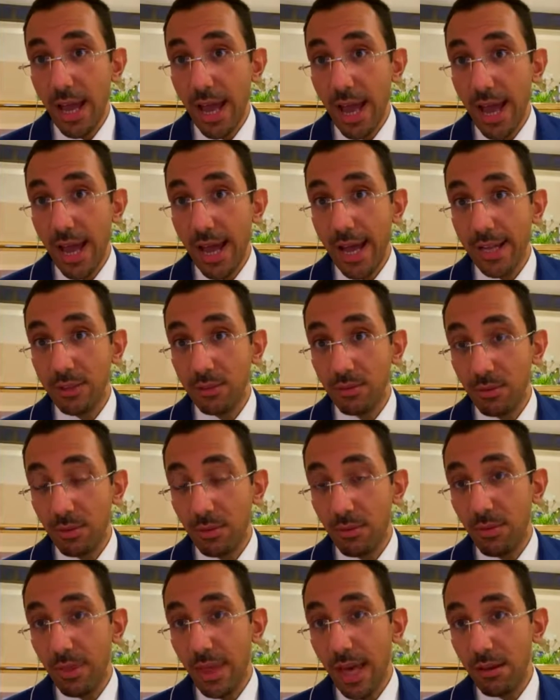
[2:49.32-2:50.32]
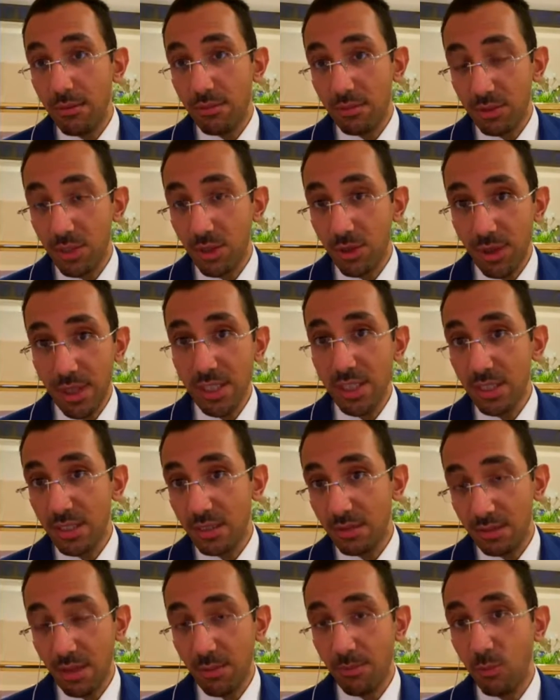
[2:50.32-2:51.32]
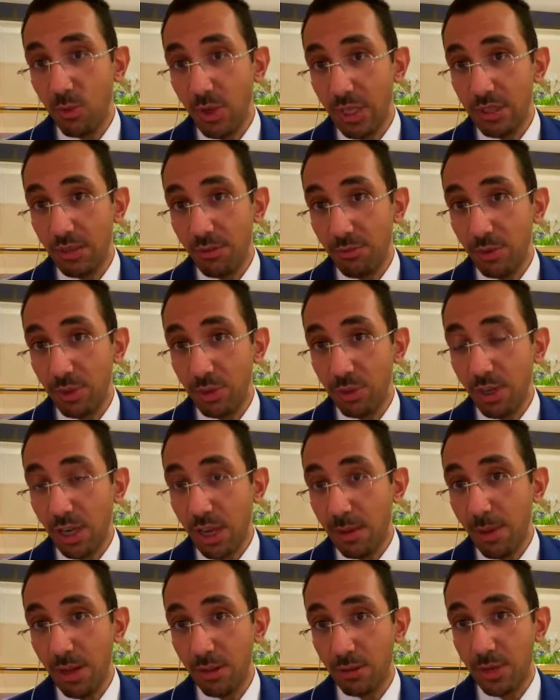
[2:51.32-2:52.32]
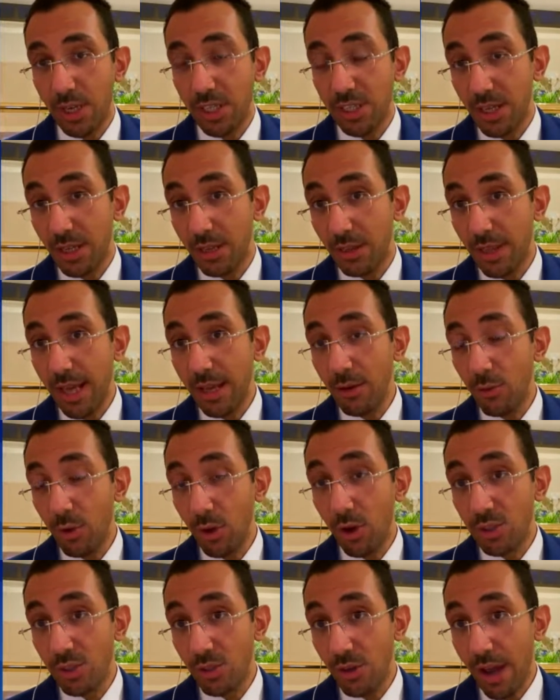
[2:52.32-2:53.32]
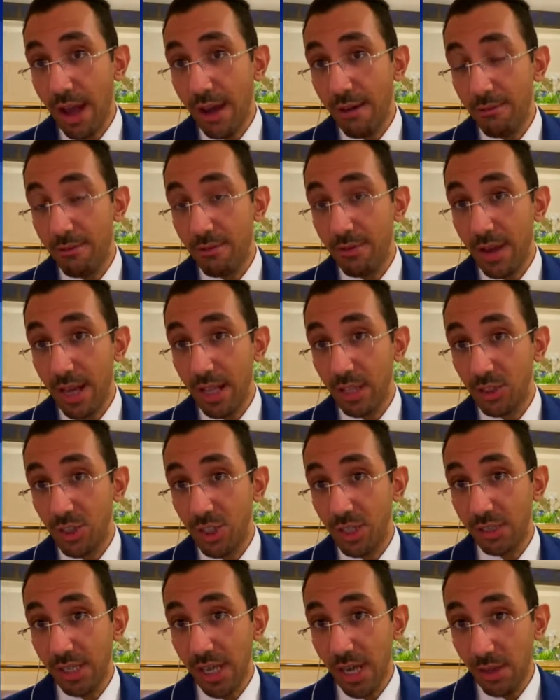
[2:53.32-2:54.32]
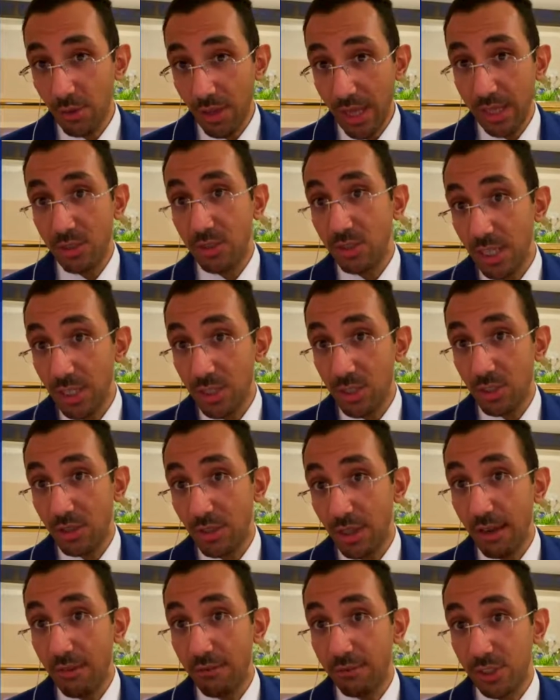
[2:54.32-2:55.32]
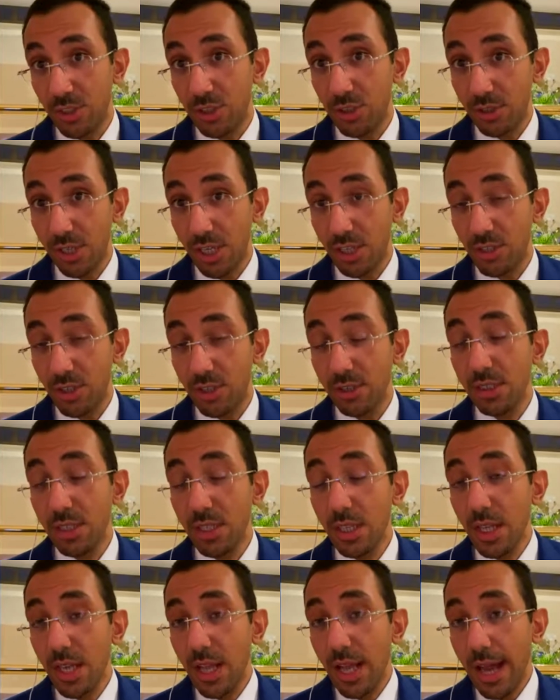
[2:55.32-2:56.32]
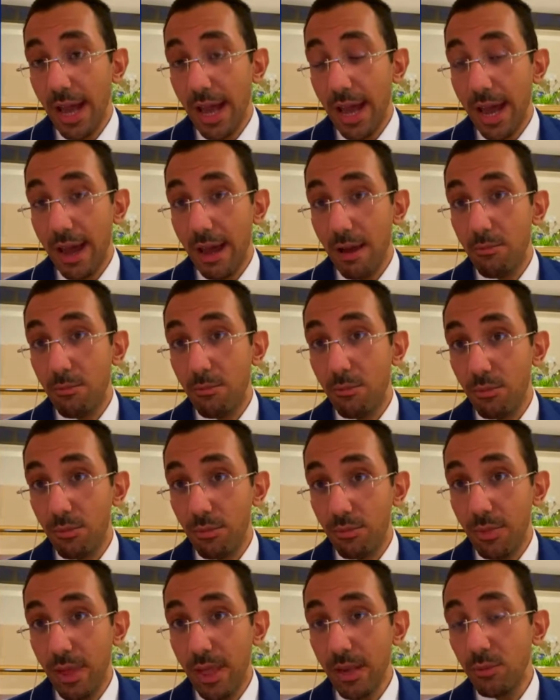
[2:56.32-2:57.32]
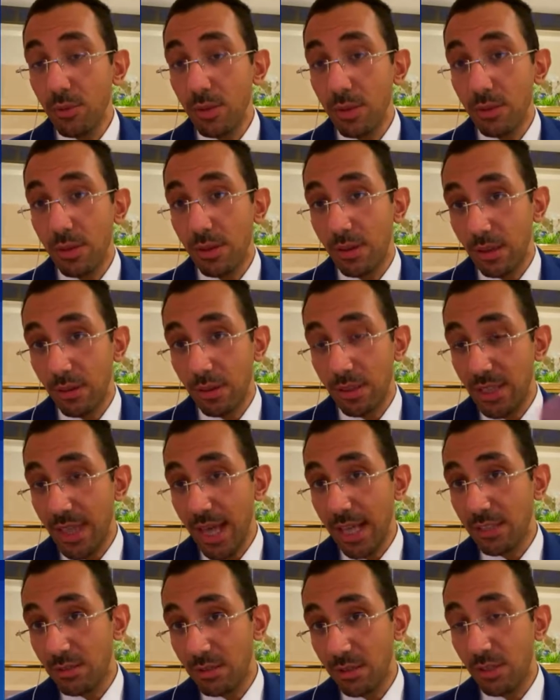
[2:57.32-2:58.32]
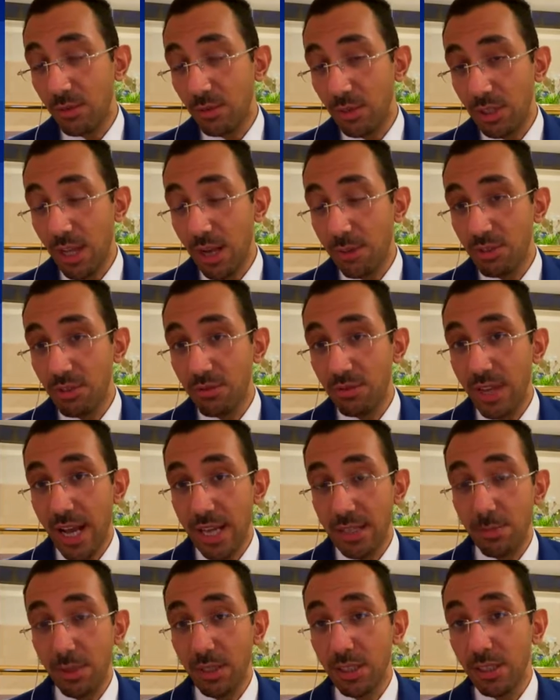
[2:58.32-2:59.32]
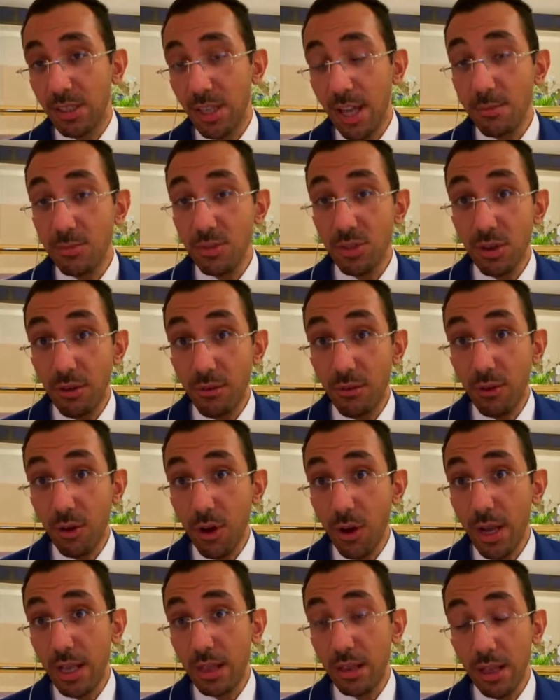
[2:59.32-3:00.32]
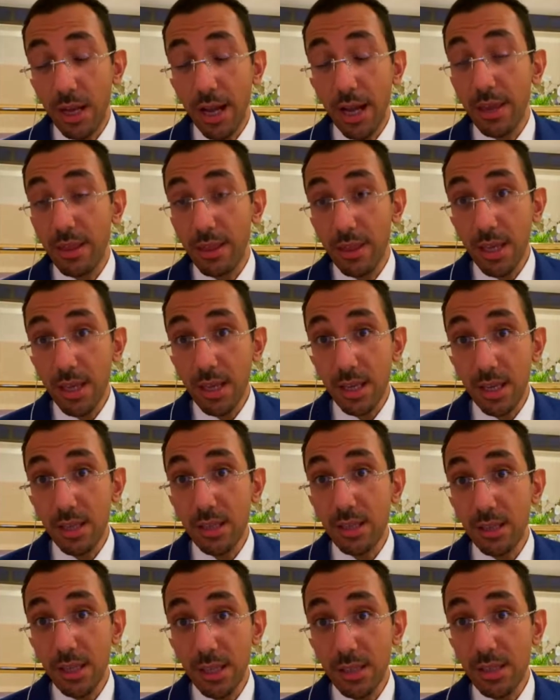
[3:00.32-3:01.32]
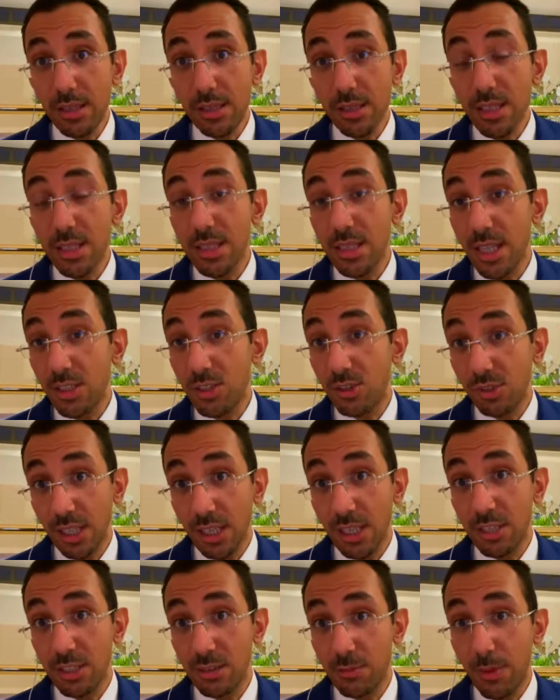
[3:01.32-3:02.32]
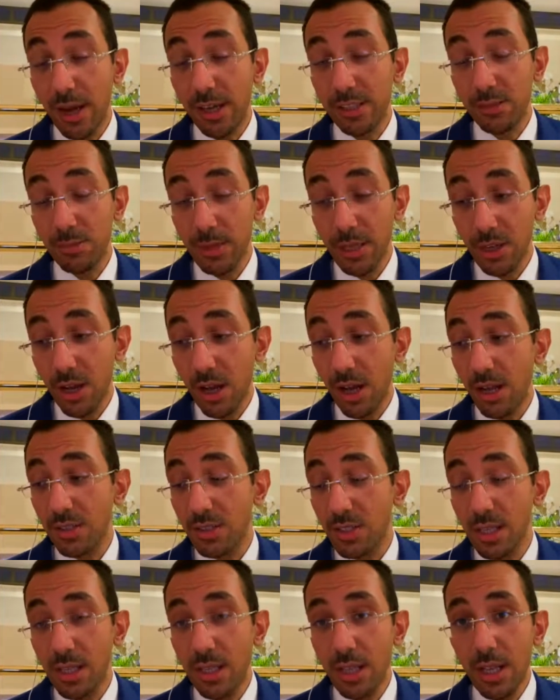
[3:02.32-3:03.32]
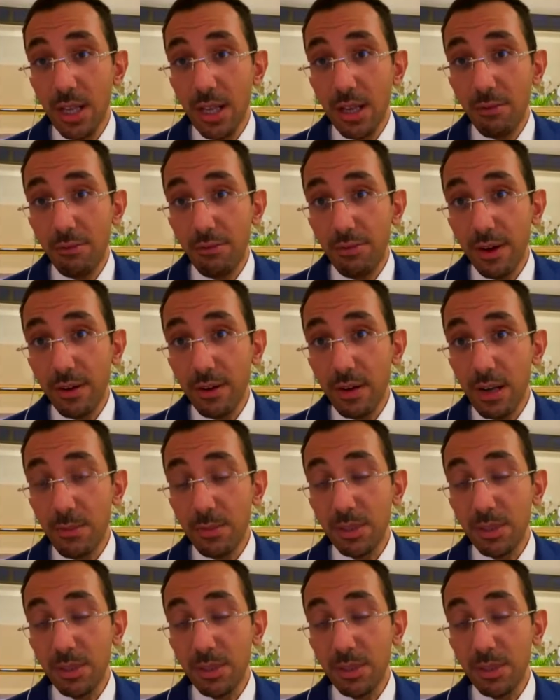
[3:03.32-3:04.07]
And that, so this is some, what if we talk about Russia. Then we also have Algeria that needs the infrastructure. Um, then that's in, terms of gas, but in terms of oil, I think this is the trickiest part because very